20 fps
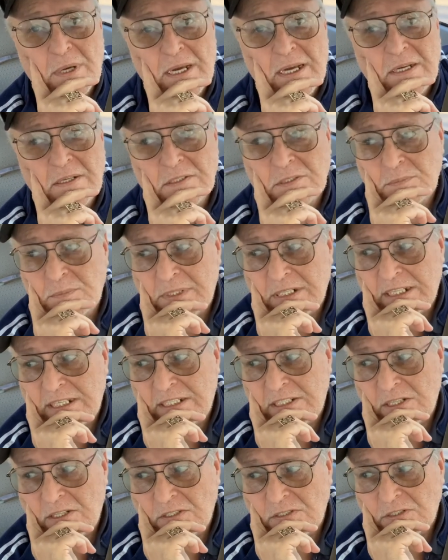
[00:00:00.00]
pounds, but
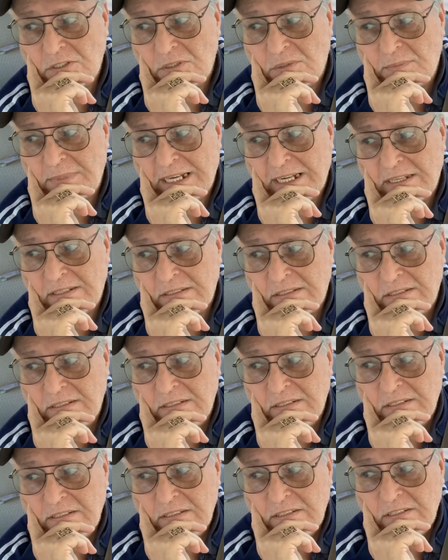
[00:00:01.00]
he's also about
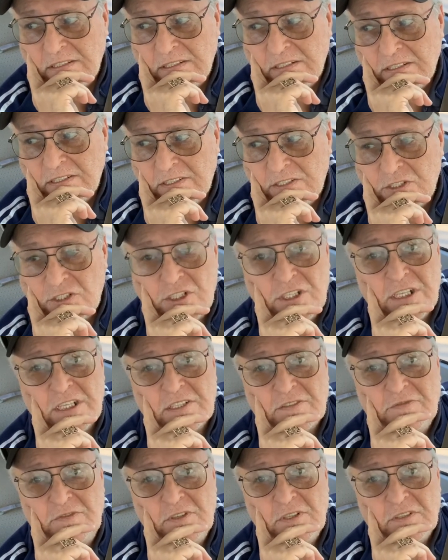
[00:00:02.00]

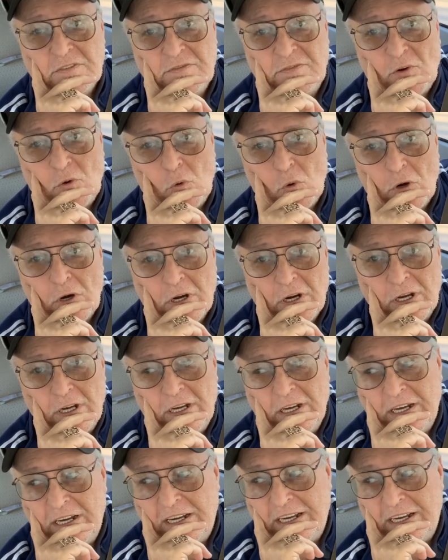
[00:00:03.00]
6'4".